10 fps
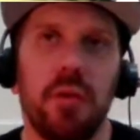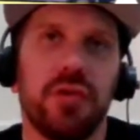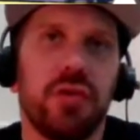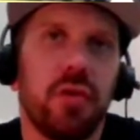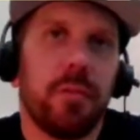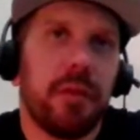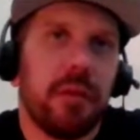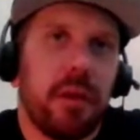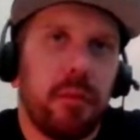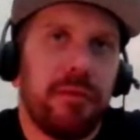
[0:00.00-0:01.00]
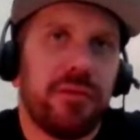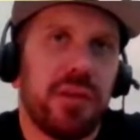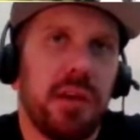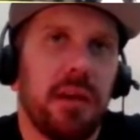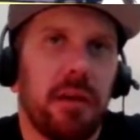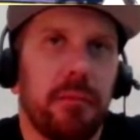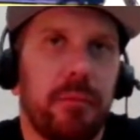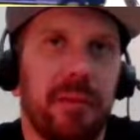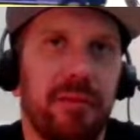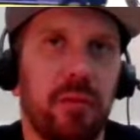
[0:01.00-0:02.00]
not sure, but like with Gia,
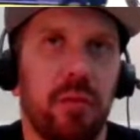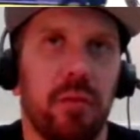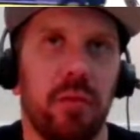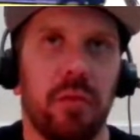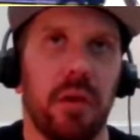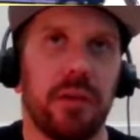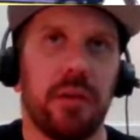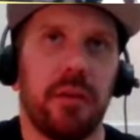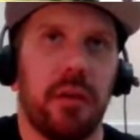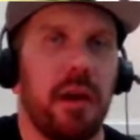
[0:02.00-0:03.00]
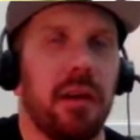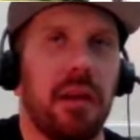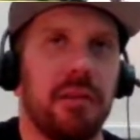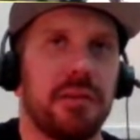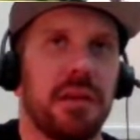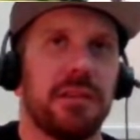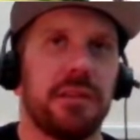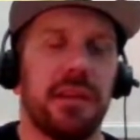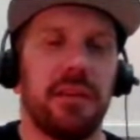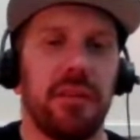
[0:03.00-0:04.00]
before, I don't know how loud you had
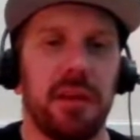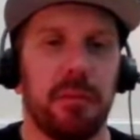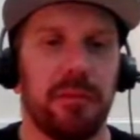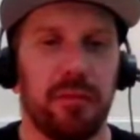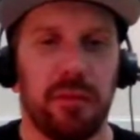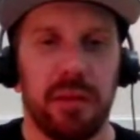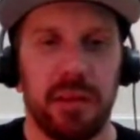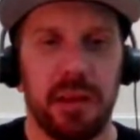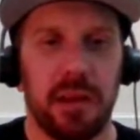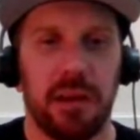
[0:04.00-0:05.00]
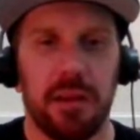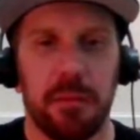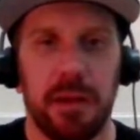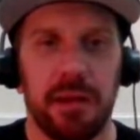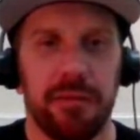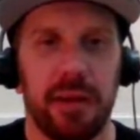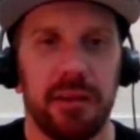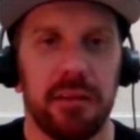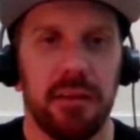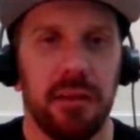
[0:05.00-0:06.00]
your TV before the main
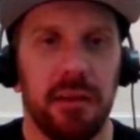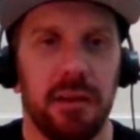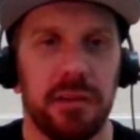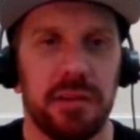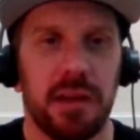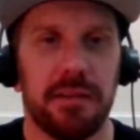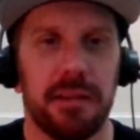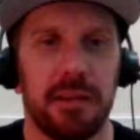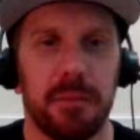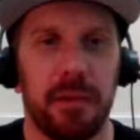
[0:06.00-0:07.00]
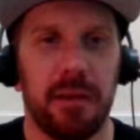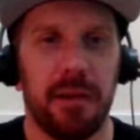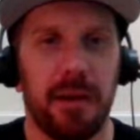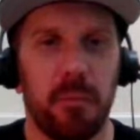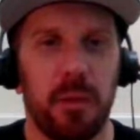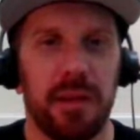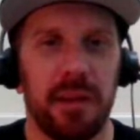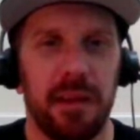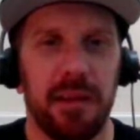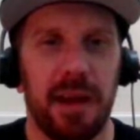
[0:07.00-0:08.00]
event at Genesis, but when
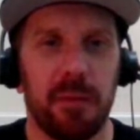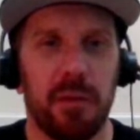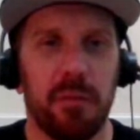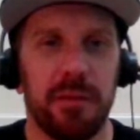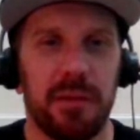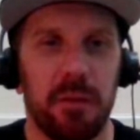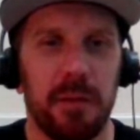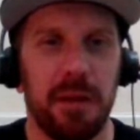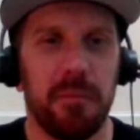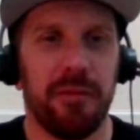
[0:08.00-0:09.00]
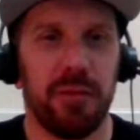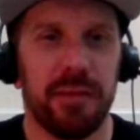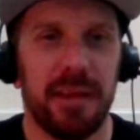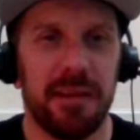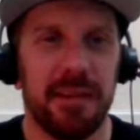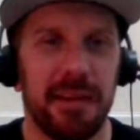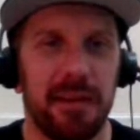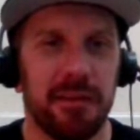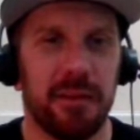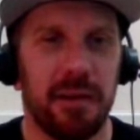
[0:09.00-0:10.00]
the camera was zooming in before
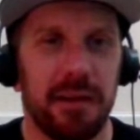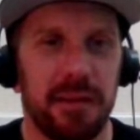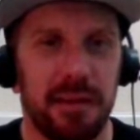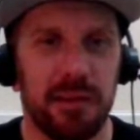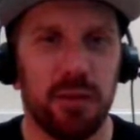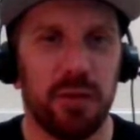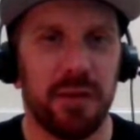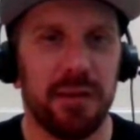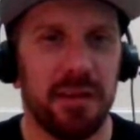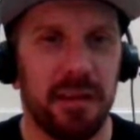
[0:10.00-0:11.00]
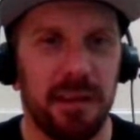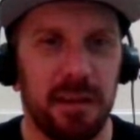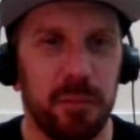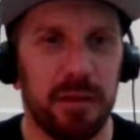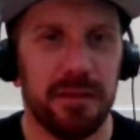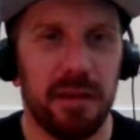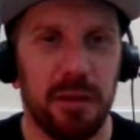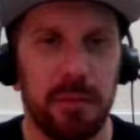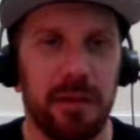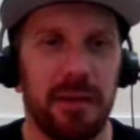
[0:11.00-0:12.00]
Santino started talking to the Busted
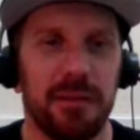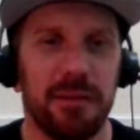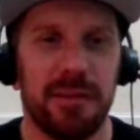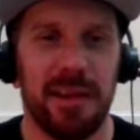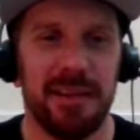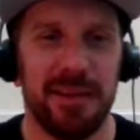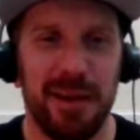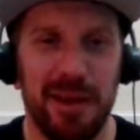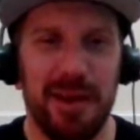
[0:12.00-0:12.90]
Open guys on stage,